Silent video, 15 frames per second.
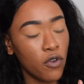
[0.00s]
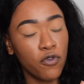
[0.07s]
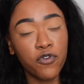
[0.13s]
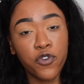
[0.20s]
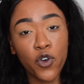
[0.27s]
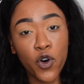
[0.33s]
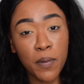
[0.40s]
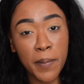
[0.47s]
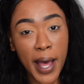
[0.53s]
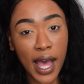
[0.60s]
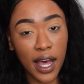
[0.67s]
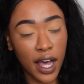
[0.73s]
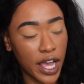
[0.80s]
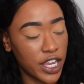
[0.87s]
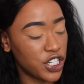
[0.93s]
four
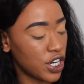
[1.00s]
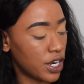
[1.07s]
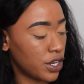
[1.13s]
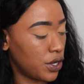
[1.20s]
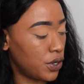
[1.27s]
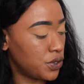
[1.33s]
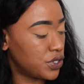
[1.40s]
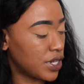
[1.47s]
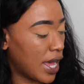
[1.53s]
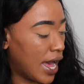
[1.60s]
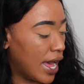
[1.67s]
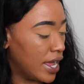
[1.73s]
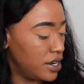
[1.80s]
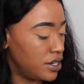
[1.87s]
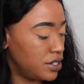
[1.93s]
matte eyeshadows
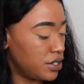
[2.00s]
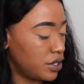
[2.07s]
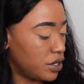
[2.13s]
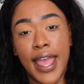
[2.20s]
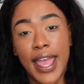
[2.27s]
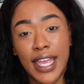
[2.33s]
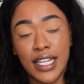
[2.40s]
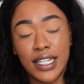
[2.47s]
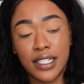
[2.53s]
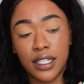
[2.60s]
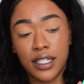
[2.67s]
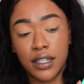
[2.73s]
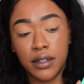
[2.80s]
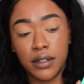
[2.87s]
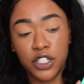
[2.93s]
and eight
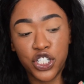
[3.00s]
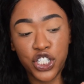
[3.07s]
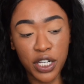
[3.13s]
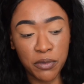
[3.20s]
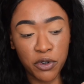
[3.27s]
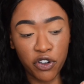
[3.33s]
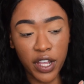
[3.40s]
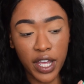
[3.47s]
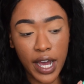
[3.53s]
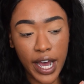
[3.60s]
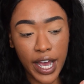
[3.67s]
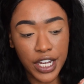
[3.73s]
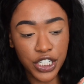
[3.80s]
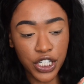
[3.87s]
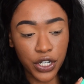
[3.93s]
shimmery
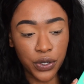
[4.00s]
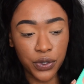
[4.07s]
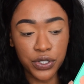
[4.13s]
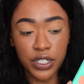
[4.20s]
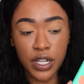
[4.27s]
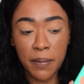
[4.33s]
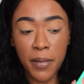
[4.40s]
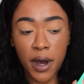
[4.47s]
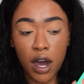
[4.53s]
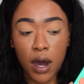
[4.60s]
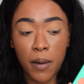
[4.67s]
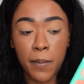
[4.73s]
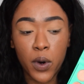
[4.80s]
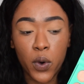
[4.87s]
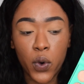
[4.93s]
eyeshadows. Some
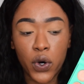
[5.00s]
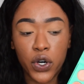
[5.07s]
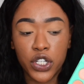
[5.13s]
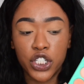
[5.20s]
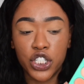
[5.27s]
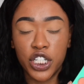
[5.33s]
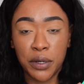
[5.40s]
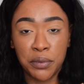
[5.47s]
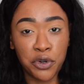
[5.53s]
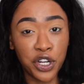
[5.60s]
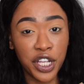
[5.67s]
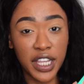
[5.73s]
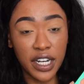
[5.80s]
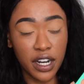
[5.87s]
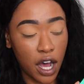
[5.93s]
are more
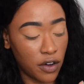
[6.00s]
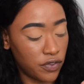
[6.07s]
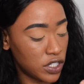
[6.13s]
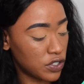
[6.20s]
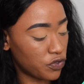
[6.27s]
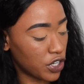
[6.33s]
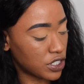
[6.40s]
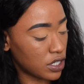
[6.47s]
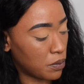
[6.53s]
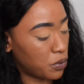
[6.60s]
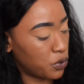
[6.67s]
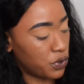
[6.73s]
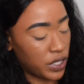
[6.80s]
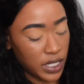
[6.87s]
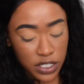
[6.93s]
shimmery than others. For
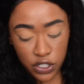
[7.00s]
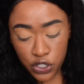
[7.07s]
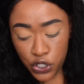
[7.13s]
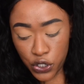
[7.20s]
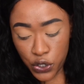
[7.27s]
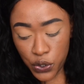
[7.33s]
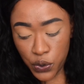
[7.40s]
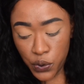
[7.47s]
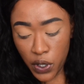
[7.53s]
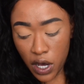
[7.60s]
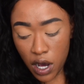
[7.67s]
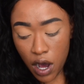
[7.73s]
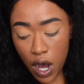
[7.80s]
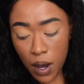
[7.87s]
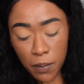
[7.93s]
example, these two
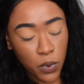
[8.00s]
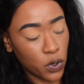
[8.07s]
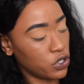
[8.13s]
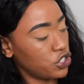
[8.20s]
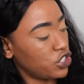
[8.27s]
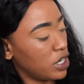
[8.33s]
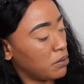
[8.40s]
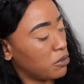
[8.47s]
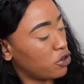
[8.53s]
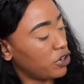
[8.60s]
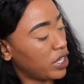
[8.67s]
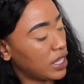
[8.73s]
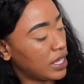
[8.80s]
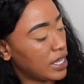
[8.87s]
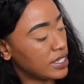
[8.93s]
are more
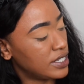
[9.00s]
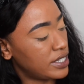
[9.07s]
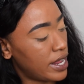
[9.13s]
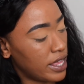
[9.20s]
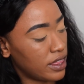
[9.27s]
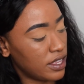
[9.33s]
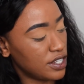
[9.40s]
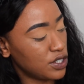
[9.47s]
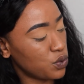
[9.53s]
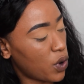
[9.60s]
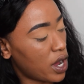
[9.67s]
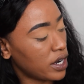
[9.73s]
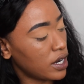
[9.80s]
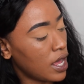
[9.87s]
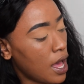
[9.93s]
shimmery than say this
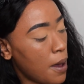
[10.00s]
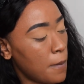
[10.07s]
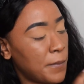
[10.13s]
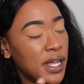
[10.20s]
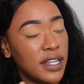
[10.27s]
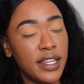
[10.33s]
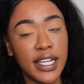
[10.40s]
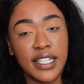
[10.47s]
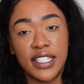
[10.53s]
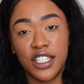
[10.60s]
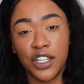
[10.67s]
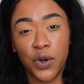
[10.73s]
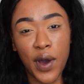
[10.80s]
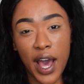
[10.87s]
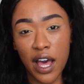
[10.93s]
one, but they
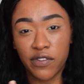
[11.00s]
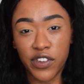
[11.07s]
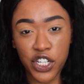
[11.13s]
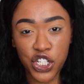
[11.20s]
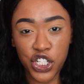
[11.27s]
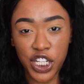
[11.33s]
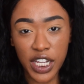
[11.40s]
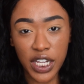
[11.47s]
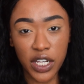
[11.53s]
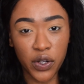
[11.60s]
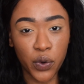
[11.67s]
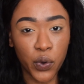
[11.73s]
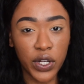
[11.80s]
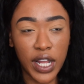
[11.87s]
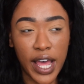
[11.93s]
still have a sheen
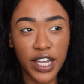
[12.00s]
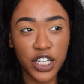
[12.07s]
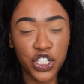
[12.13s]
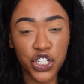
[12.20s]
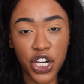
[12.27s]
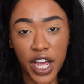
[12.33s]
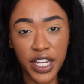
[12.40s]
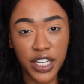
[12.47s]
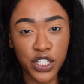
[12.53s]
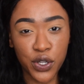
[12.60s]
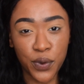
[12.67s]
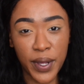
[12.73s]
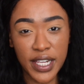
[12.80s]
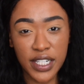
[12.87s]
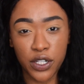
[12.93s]
or like shine
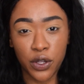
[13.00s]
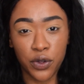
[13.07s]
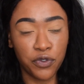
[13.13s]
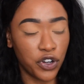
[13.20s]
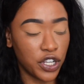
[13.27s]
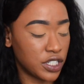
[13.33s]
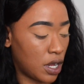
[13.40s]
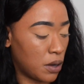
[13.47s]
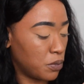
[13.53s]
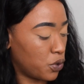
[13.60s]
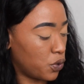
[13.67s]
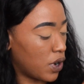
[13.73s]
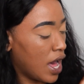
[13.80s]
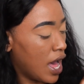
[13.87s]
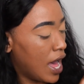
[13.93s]
to it. So for
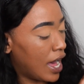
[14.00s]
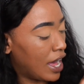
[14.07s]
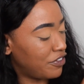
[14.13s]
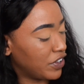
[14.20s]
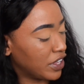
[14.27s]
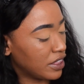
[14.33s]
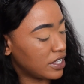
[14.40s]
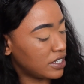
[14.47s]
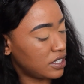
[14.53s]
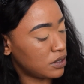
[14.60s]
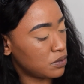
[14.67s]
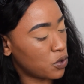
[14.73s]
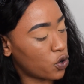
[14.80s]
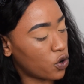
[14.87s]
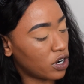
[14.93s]
example, I think this
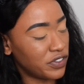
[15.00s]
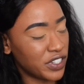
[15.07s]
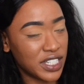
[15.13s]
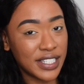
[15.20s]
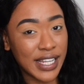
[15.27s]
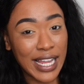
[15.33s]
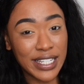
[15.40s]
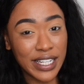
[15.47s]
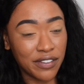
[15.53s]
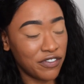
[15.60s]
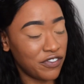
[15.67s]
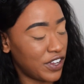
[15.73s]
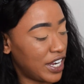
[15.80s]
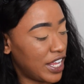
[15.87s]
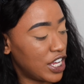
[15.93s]
is more of a satin
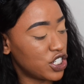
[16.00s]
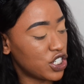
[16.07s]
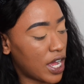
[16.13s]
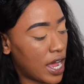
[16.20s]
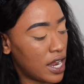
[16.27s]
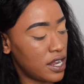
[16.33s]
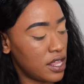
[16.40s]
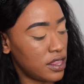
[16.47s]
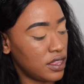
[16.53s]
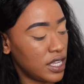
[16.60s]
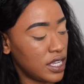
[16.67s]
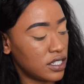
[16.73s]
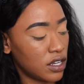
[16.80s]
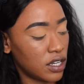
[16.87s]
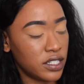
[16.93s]
finish and then
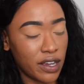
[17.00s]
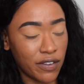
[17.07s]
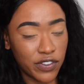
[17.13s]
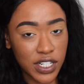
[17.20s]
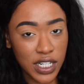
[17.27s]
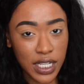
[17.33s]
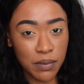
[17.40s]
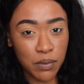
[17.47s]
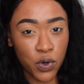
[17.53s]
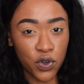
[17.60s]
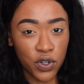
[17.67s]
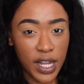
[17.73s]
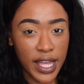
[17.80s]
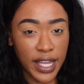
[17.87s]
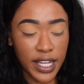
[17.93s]
these are definitely
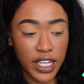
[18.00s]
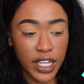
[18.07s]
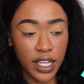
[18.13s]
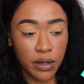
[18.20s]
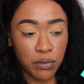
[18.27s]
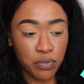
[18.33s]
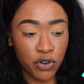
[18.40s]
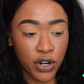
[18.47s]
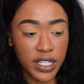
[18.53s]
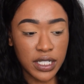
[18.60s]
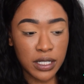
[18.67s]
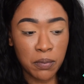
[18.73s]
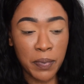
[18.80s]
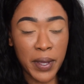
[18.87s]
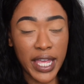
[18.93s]
more like a
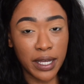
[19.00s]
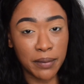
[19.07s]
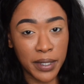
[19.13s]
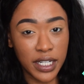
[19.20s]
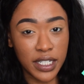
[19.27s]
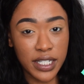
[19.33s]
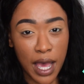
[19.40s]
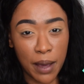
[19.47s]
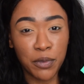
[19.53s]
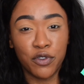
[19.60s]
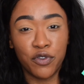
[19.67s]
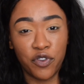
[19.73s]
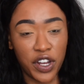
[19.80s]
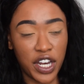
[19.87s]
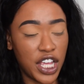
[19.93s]
pressed pigment type
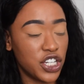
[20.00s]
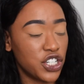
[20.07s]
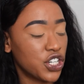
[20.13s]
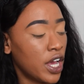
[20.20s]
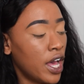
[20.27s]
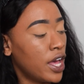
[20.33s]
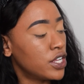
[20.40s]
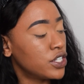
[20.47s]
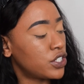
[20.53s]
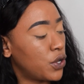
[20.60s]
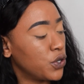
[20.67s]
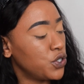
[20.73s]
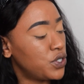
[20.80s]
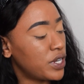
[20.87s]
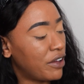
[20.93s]
of finish. So
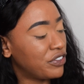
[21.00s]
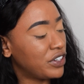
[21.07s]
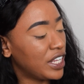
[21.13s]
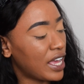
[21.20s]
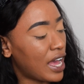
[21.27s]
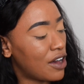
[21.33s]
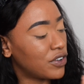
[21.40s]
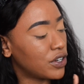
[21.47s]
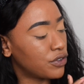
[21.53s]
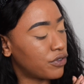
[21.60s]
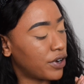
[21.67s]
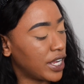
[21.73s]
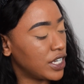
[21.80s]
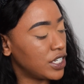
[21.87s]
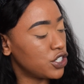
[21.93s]
you definitely have a
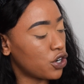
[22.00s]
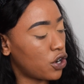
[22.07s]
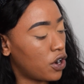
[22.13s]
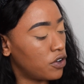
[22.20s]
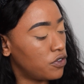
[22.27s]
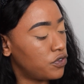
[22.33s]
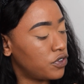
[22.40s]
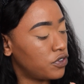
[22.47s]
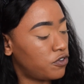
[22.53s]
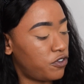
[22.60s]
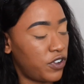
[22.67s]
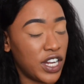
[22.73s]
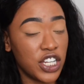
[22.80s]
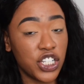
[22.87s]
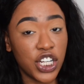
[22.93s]
range of
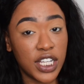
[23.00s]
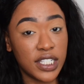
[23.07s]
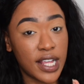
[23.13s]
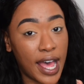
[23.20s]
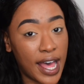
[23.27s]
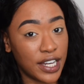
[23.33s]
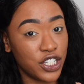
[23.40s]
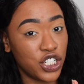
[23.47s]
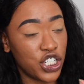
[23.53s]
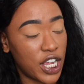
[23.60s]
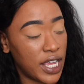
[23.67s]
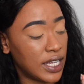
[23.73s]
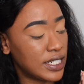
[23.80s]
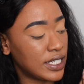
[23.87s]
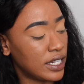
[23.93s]
finishes and
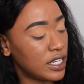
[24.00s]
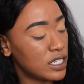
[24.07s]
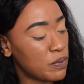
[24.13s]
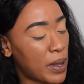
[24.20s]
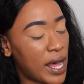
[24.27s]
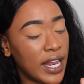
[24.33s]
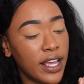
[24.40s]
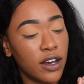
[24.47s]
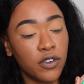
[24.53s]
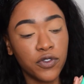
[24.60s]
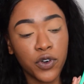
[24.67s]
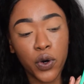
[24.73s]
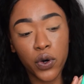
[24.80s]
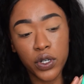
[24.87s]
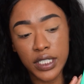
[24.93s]
shades in this palette
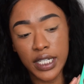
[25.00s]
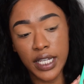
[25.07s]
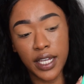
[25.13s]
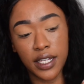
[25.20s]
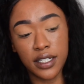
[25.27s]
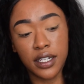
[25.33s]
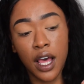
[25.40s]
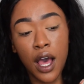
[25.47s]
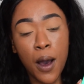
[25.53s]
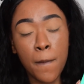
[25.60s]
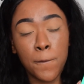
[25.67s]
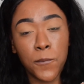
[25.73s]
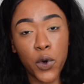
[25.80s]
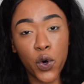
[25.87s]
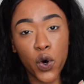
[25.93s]
of course it is
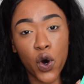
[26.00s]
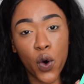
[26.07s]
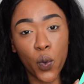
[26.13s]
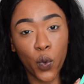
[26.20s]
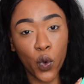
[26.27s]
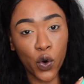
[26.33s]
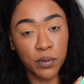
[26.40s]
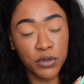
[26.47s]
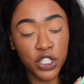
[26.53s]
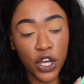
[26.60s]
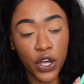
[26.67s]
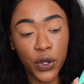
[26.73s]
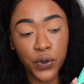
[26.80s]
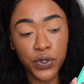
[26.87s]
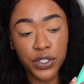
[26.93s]
more warm
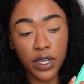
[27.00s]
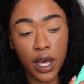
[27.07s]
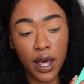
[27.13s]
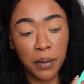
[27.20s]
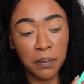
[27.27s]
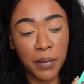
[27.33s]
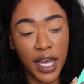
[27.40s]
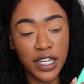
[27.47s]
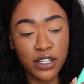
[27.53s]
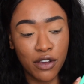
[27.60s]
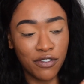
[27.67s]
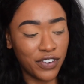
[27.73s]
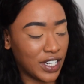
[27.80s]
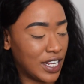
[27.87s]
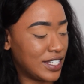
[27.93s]
toned um, I
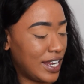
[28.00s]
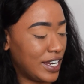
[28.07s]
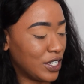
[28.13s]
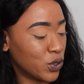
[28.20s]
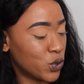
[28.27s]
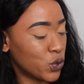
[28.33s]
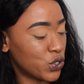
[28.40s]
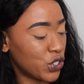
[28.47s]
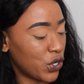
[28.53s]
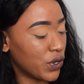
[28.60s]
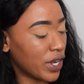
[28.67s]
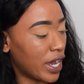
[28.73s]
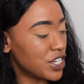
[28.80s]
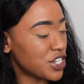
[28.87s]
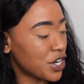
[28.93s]
don't think there's any cool
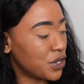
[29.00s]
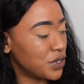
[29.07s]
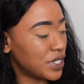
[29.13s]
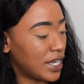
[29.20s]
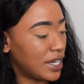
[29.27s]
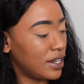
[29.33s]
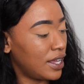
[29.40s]
tone eyeshadows in